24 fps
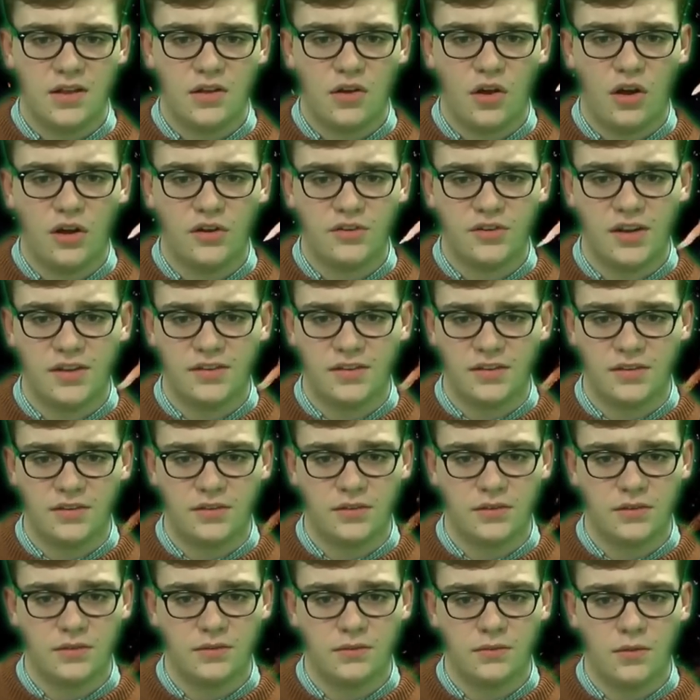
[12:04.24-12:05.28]
car
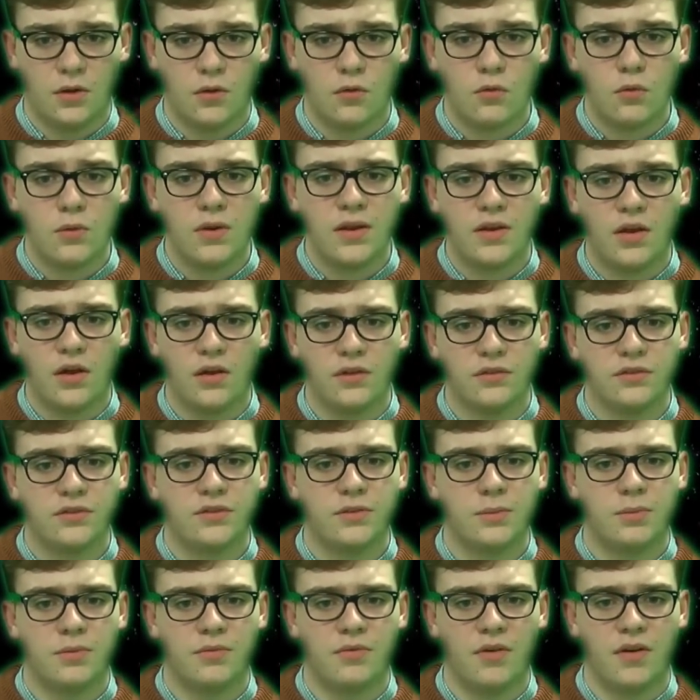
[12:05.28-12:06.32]
chases are all enhanced
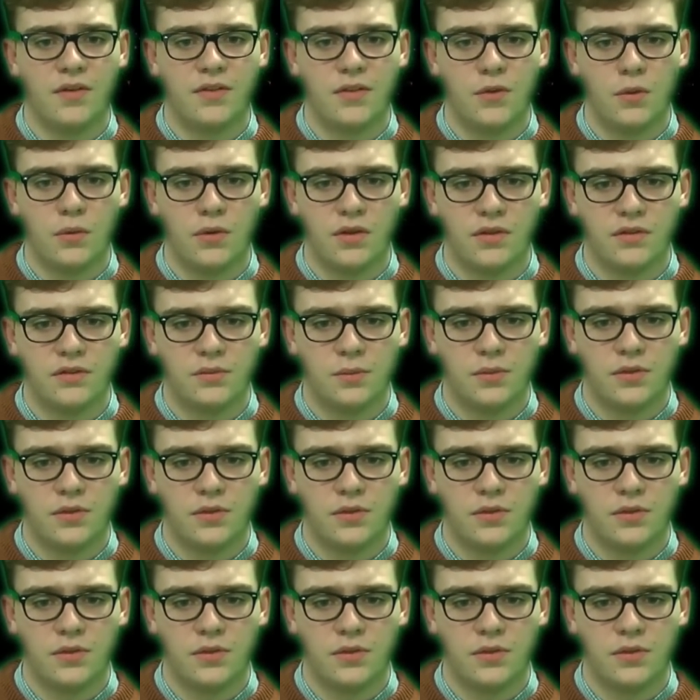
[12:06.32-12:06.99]
to provide the audience